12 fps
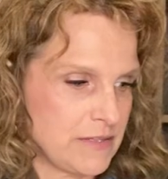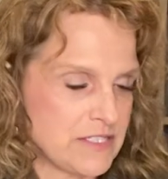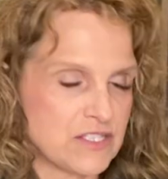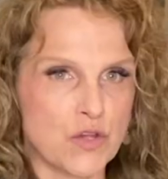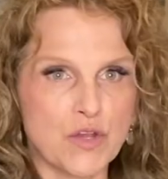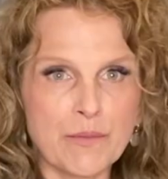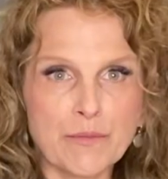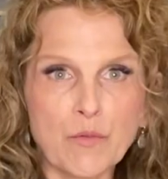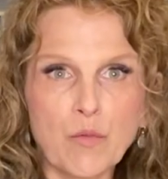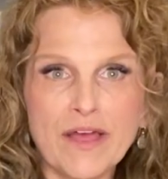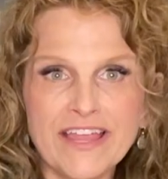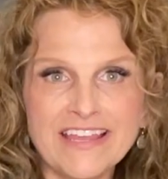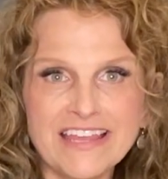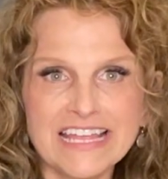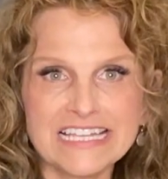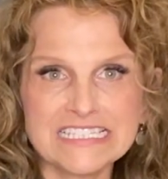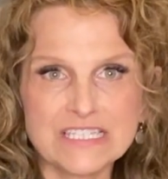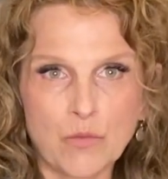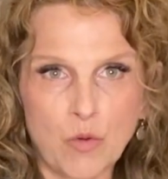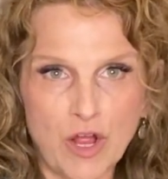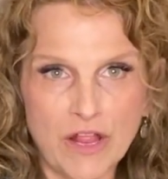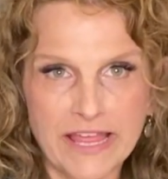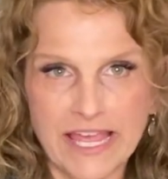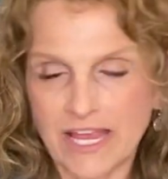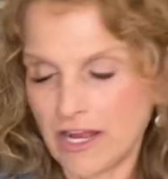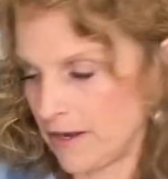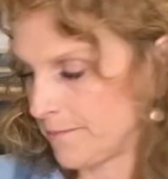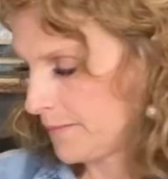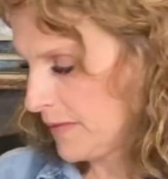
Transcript: So number 1 is the wall hanger.